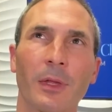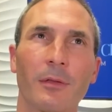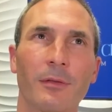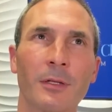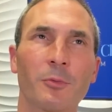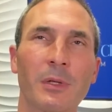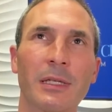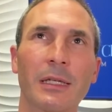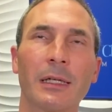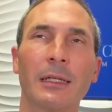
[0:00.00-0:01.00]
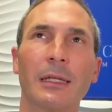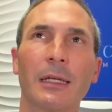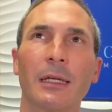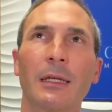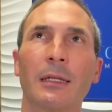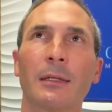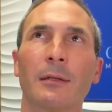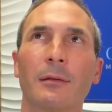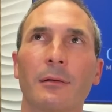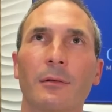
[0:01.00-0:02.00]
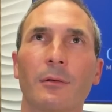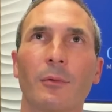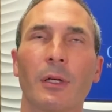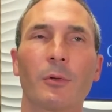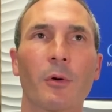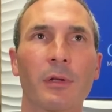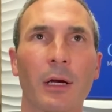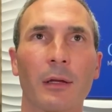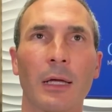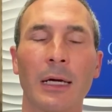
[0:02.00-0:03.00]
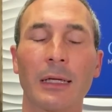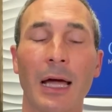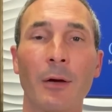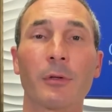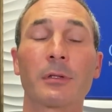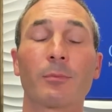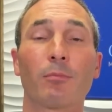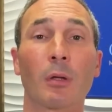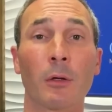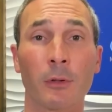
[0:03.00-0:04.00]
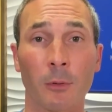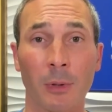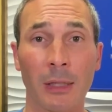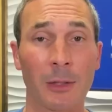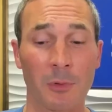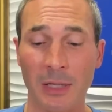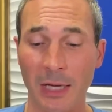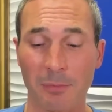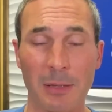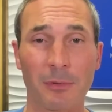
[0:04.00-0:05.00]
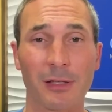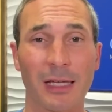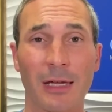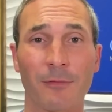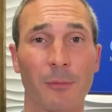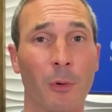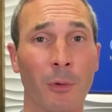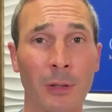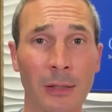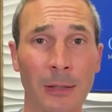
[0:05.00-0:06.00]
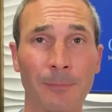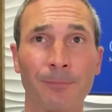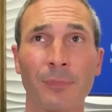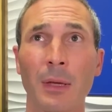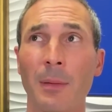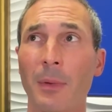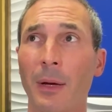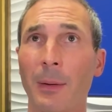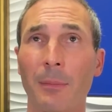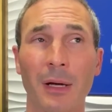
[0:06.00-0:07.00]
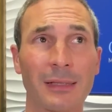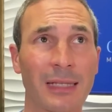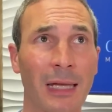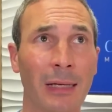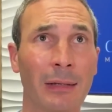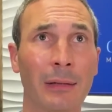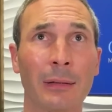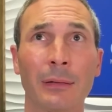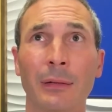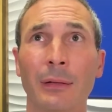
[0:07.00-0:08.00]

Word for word: This weekend in, in North Carolina, I was blown away. We had people that came from Oregon, uh, Montana,